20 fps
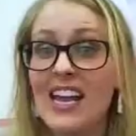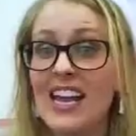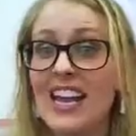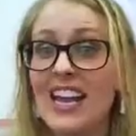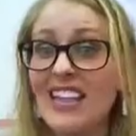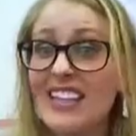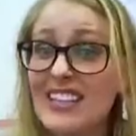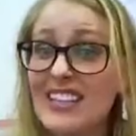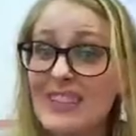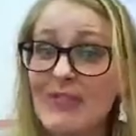
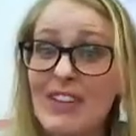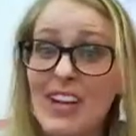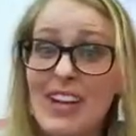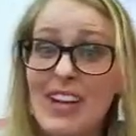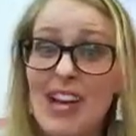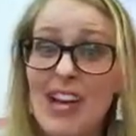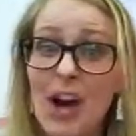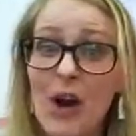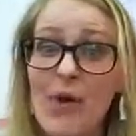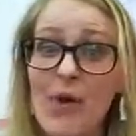In this
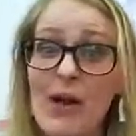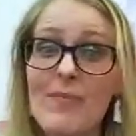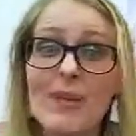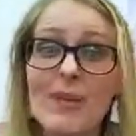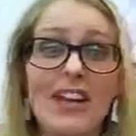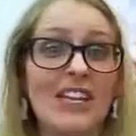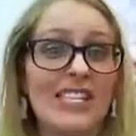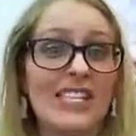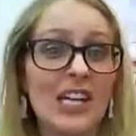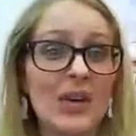video, I'm
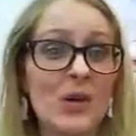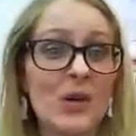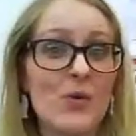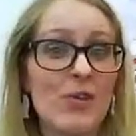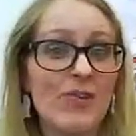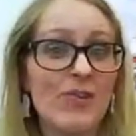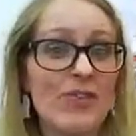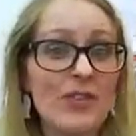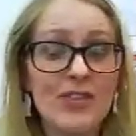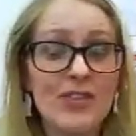going to tell you
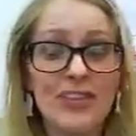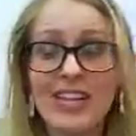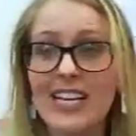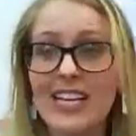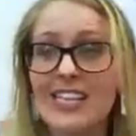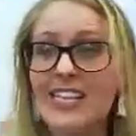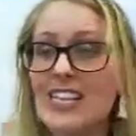a few things